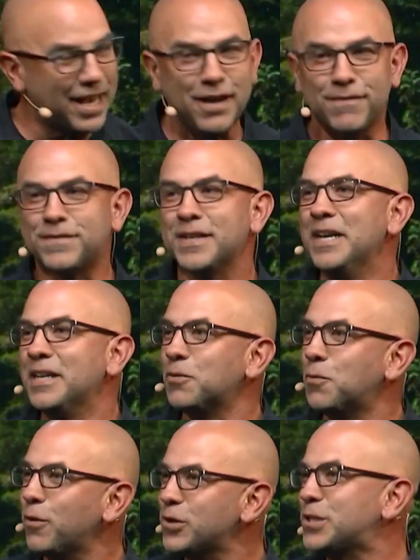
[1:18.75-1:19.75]
gift
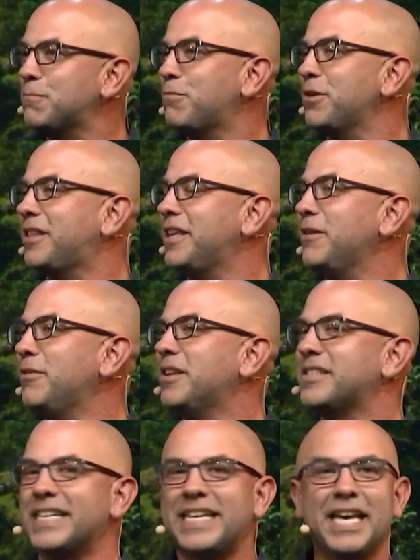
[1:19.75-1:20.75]
to worship with you.
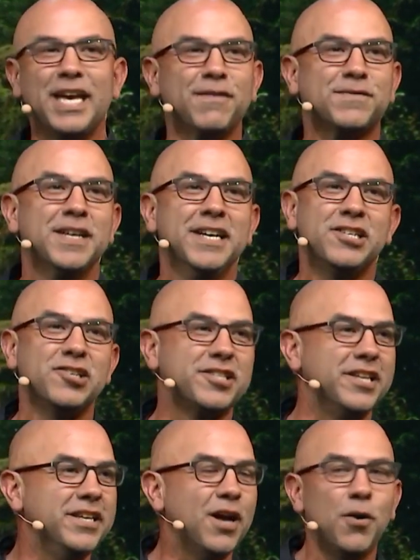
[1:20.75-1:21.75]
It is a gift
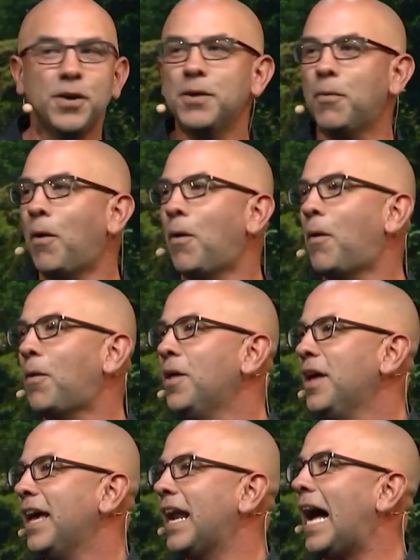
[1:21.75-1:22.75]
just to know you
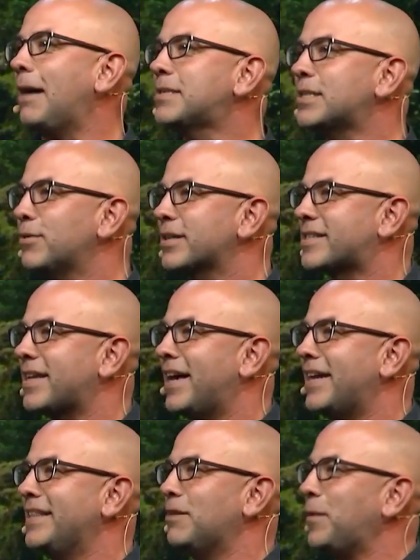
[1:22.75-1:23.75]
all. And I'm so
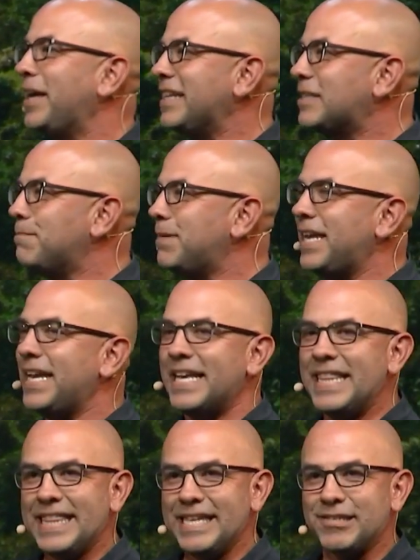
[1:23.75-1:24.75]
excited that we get to be
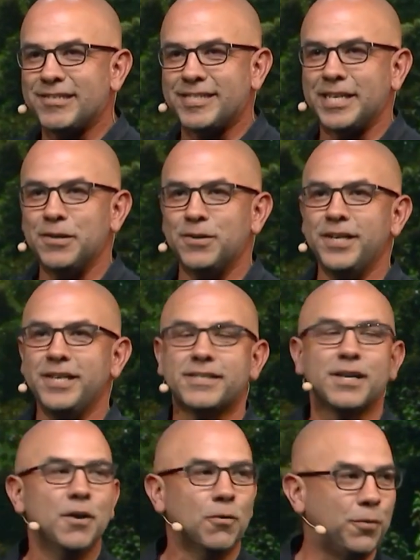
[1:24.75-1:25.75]
in this
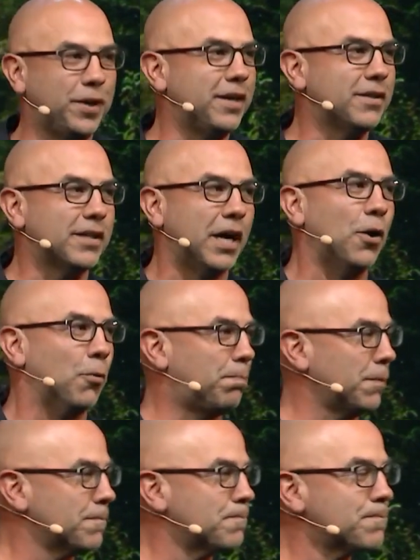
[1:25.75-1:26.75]
series, Real Hope.
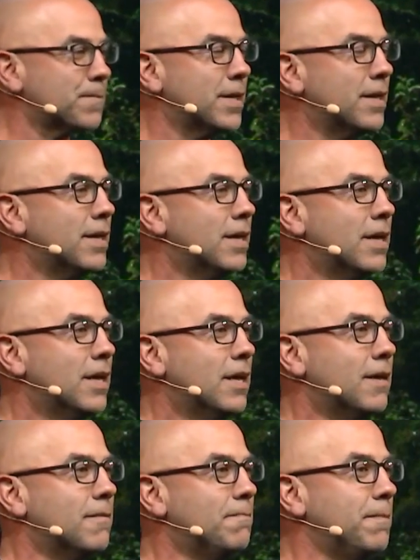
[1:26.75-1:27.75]

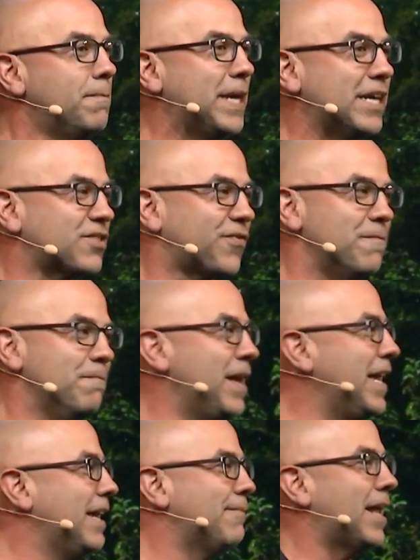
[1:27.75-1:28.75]
Because for
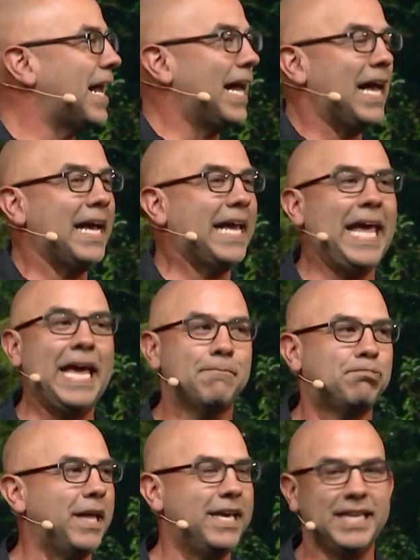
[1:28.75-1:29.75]
me, man, I, I
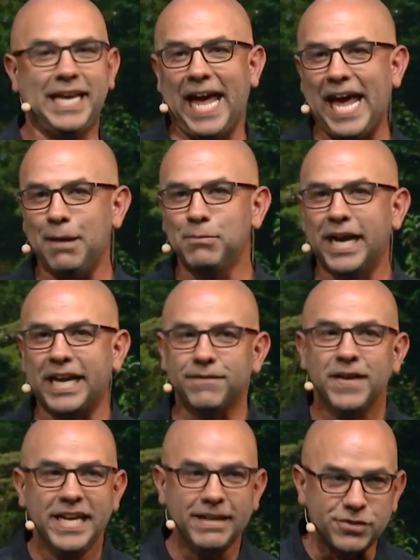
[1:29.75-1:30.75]
can't play the game. Like
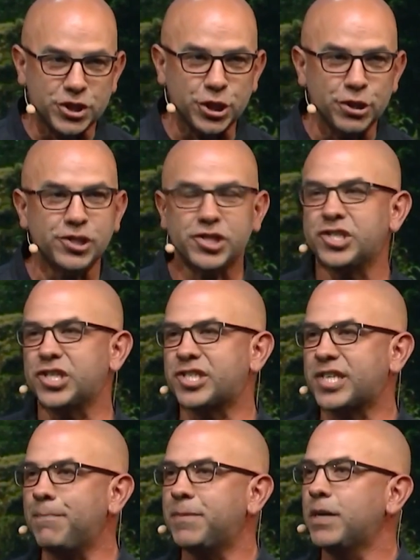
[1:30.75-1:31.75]
if, if church is
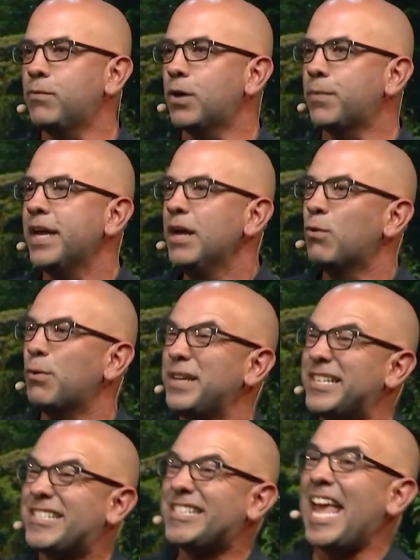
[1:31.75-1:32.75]
just something where we, where
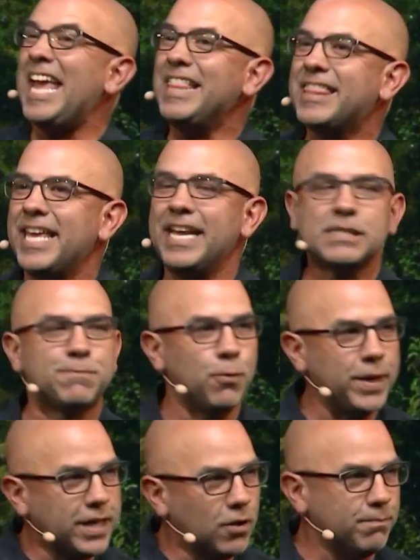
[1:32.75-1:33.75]
we say things,
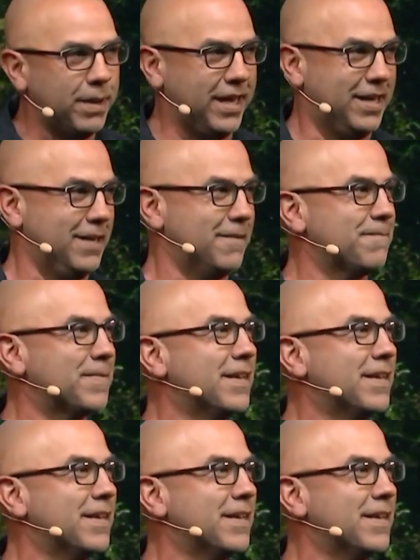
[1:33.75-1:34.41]
but we don't mean it